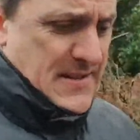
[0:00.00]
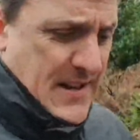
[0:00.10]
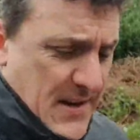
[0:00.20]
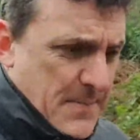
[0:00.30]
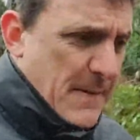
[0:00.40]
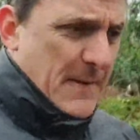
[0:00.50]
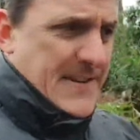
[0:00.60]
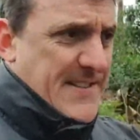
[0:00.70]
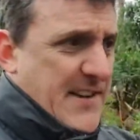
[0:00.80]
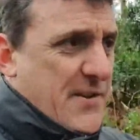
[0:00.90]
You know, people I
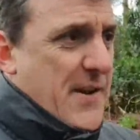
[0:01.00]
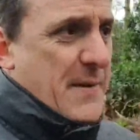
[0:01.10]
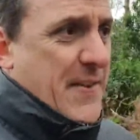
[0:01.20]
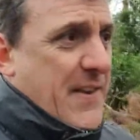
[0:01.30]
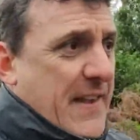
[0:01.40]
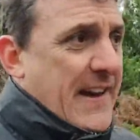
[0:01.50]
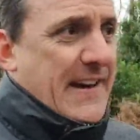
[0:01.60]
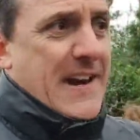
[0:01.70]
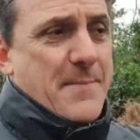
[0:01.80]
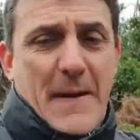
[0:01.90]
disagree with, they
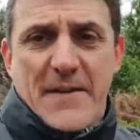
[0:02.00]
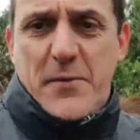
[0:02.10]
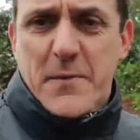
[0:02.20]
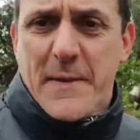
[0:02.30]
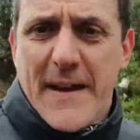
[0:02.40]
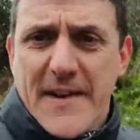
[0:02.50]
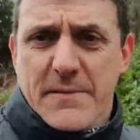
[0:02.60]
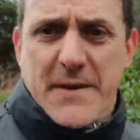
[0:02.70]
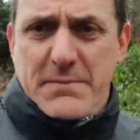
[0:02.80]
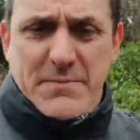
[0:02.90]
need a platform to be
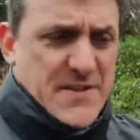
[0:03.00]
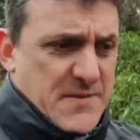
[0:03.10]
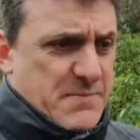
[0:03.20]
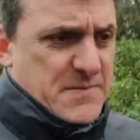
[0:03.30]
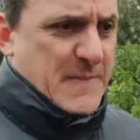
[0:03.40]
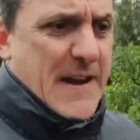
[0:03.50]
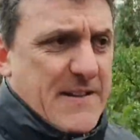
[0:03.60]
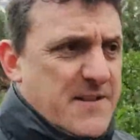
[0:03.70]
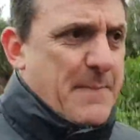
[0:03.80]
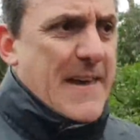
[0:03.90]
able to
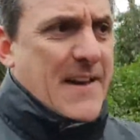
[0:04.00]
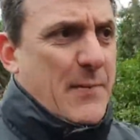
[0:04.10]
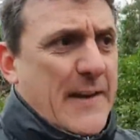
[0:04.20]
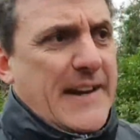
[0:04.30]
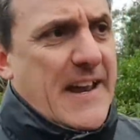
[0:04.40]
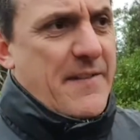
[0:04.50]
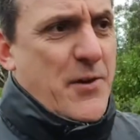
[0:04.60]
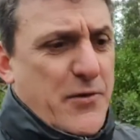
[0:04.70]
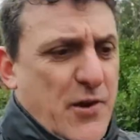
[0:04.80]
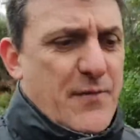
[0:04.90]
speak. We need to have
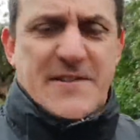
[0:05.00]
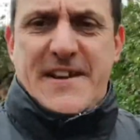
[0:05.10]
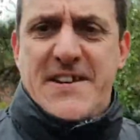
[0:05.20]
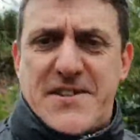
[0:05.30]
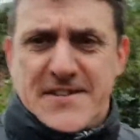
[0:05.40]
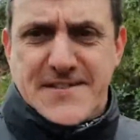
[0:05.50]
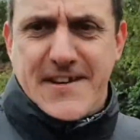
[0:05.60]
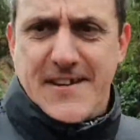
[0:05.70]
those conversations.